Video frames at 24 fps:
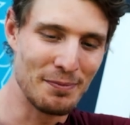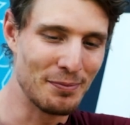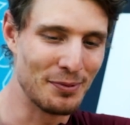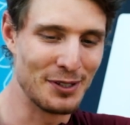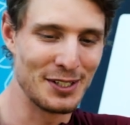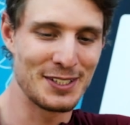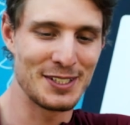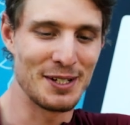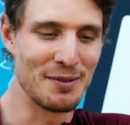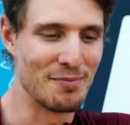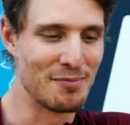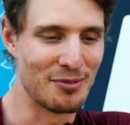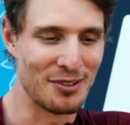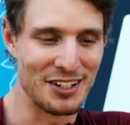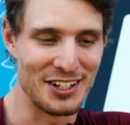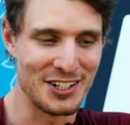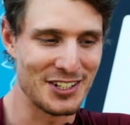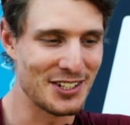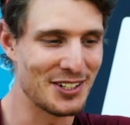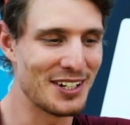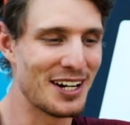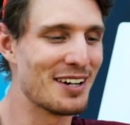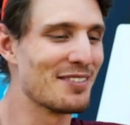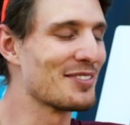put some
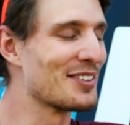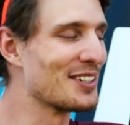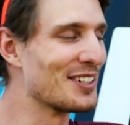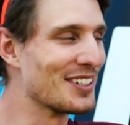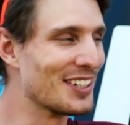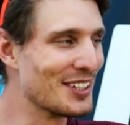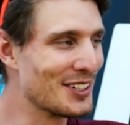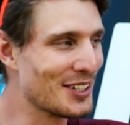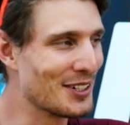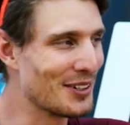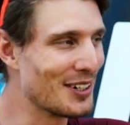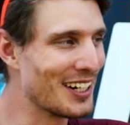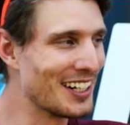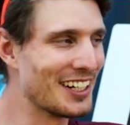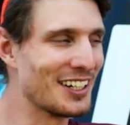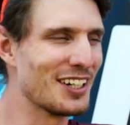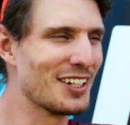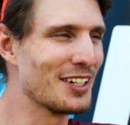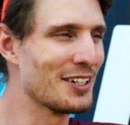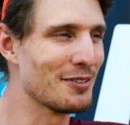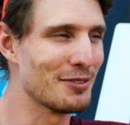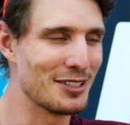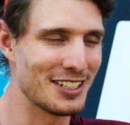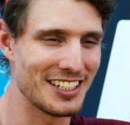pressure after North Carolina.
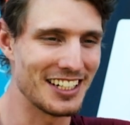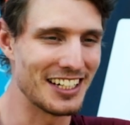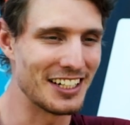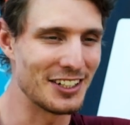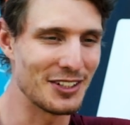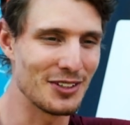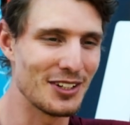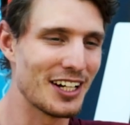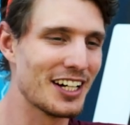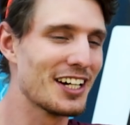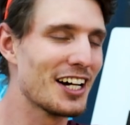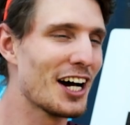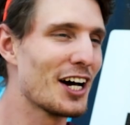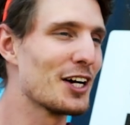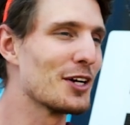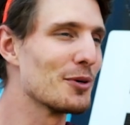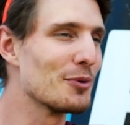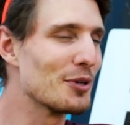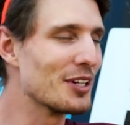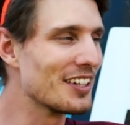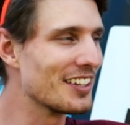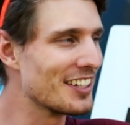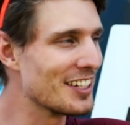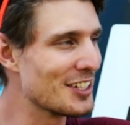That was like, you gotta
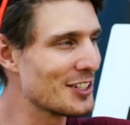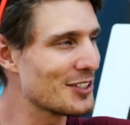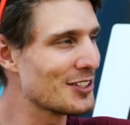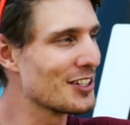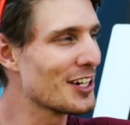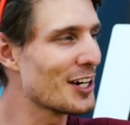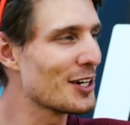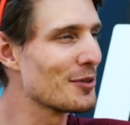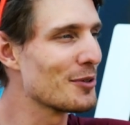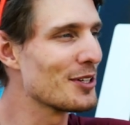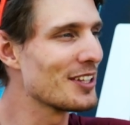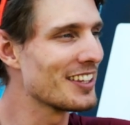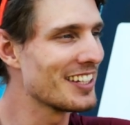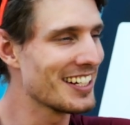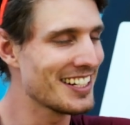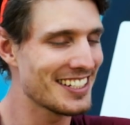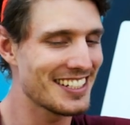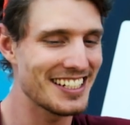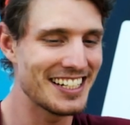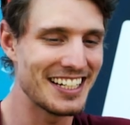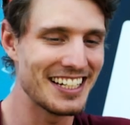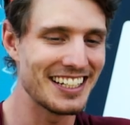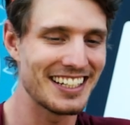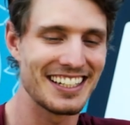win this.
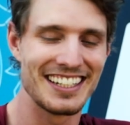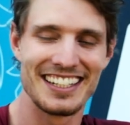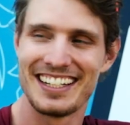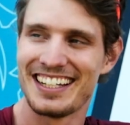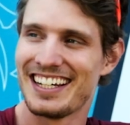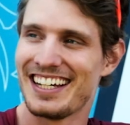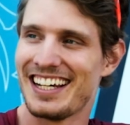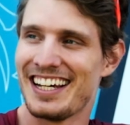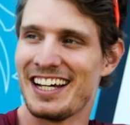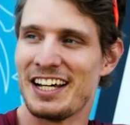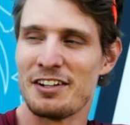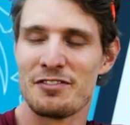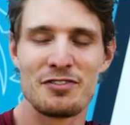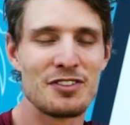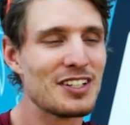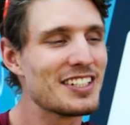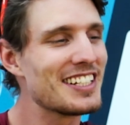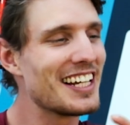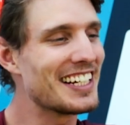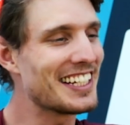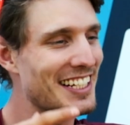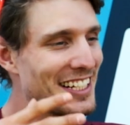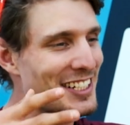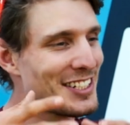And it feels
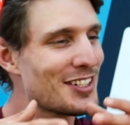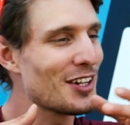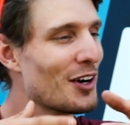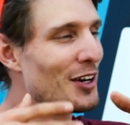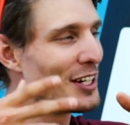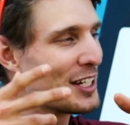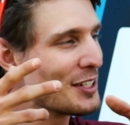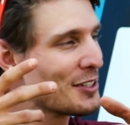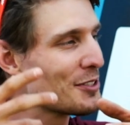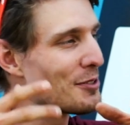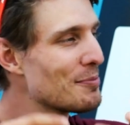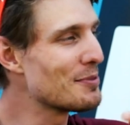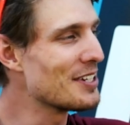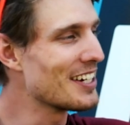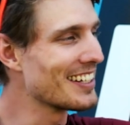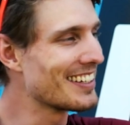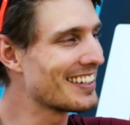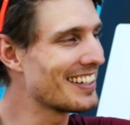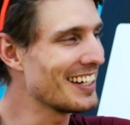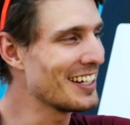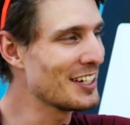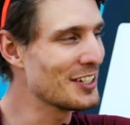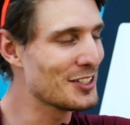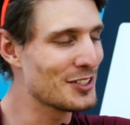like it's starting to be a
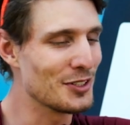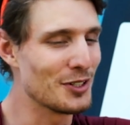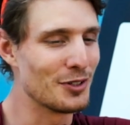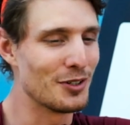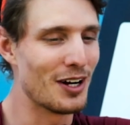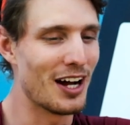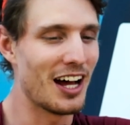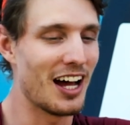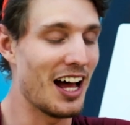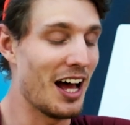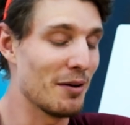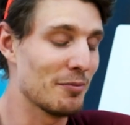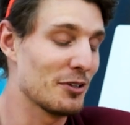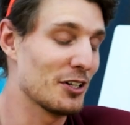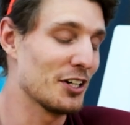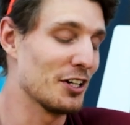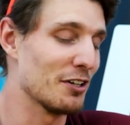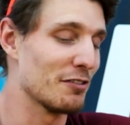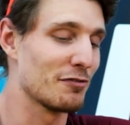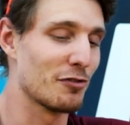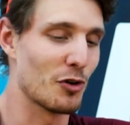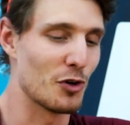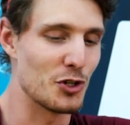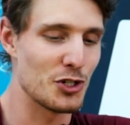thing, so I'm gonna
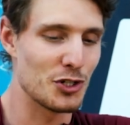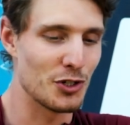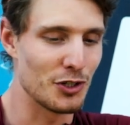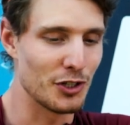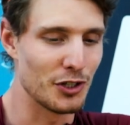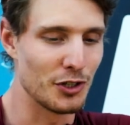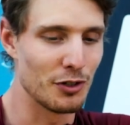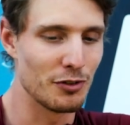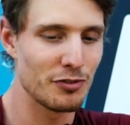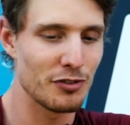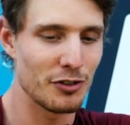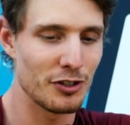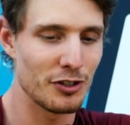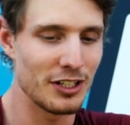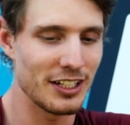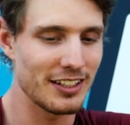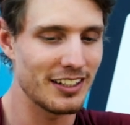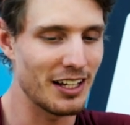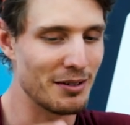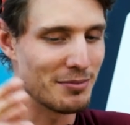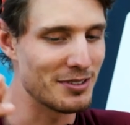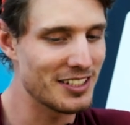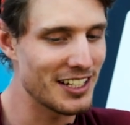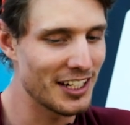for sure go for it.
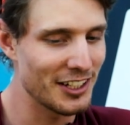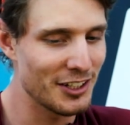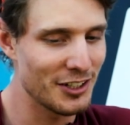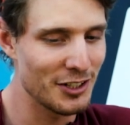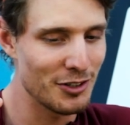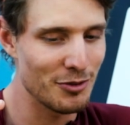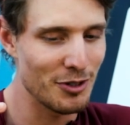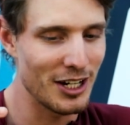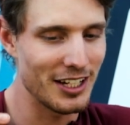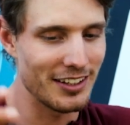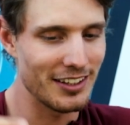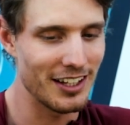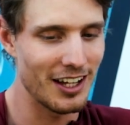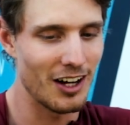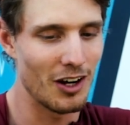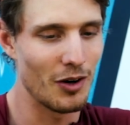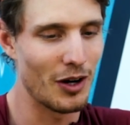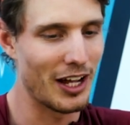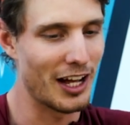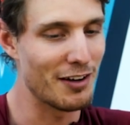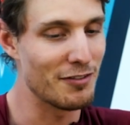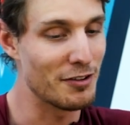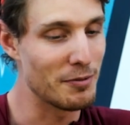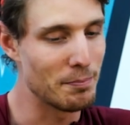I'm second right now. I
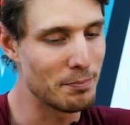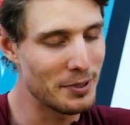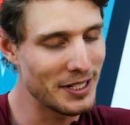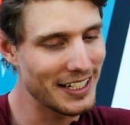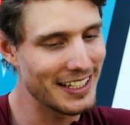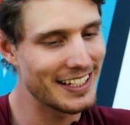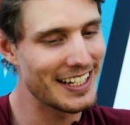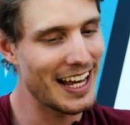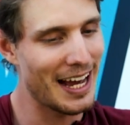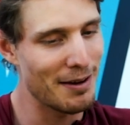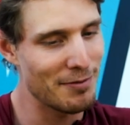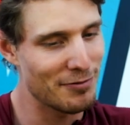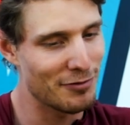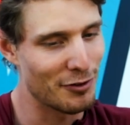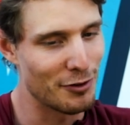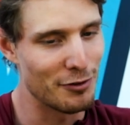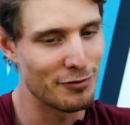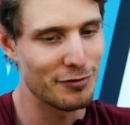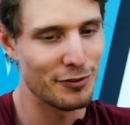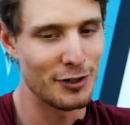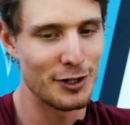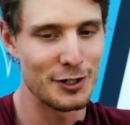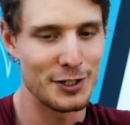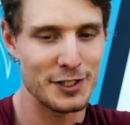have a big gap for
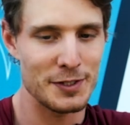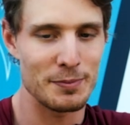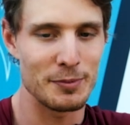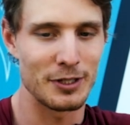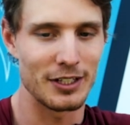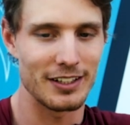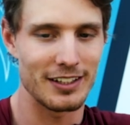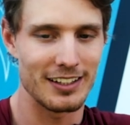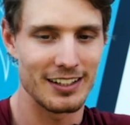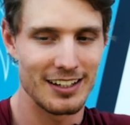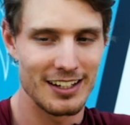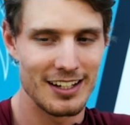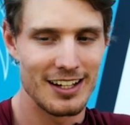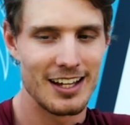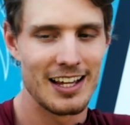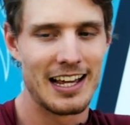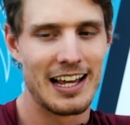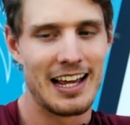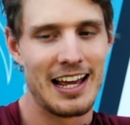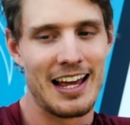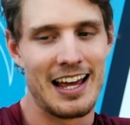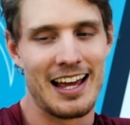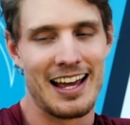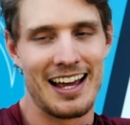first, but
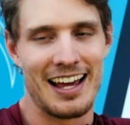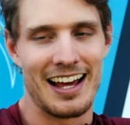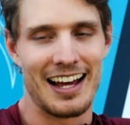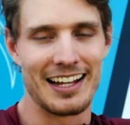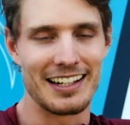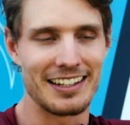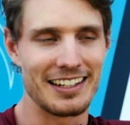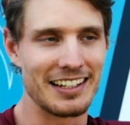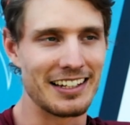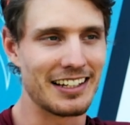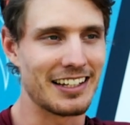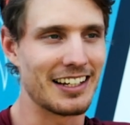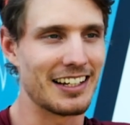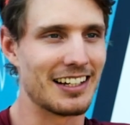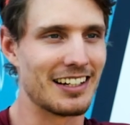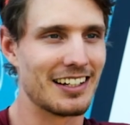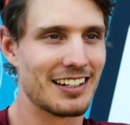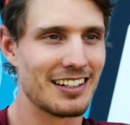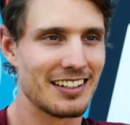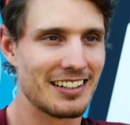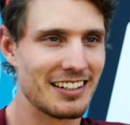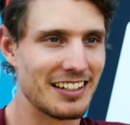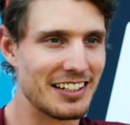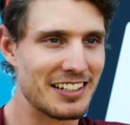I think
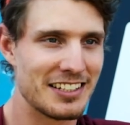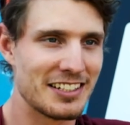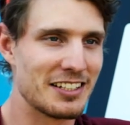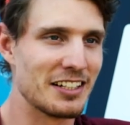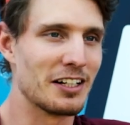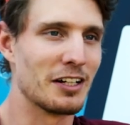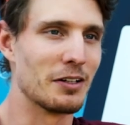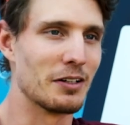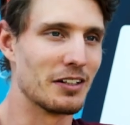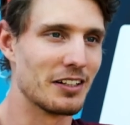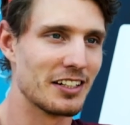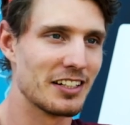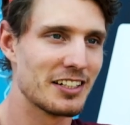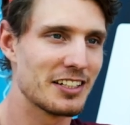it's still